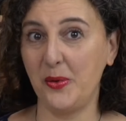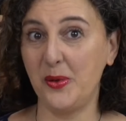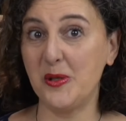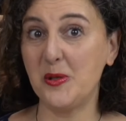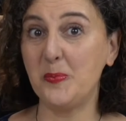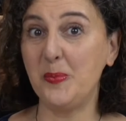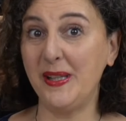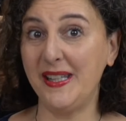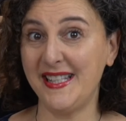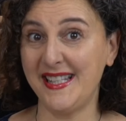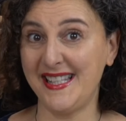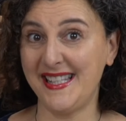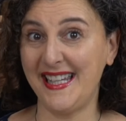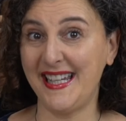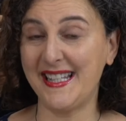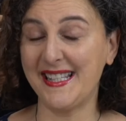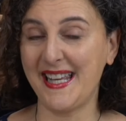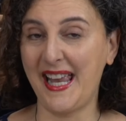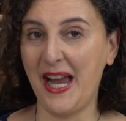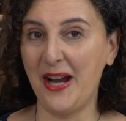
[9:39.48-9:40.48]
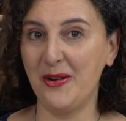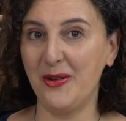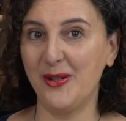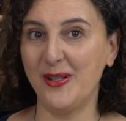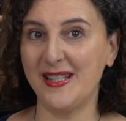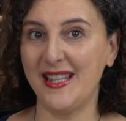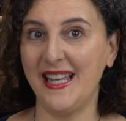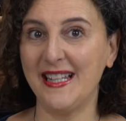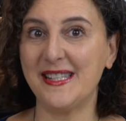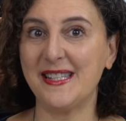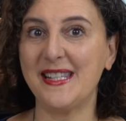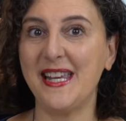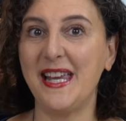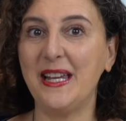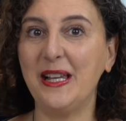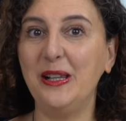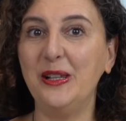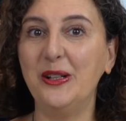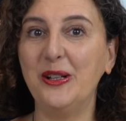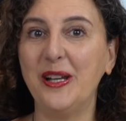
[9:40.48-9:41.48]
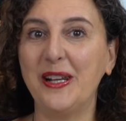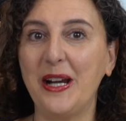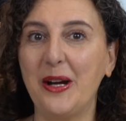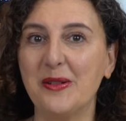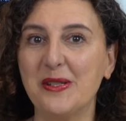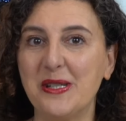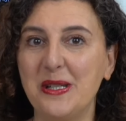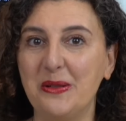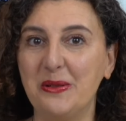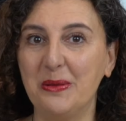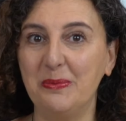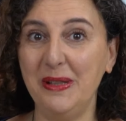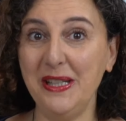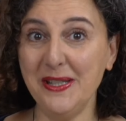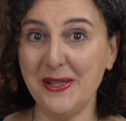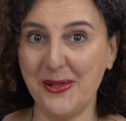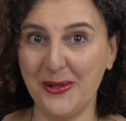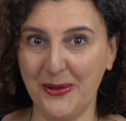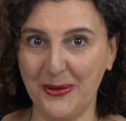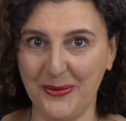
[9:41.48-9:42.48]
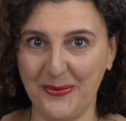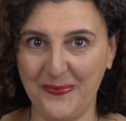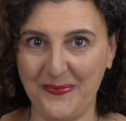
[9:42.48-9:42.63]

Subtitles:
it's been 6 hours. Let's take a look at our tiramisu.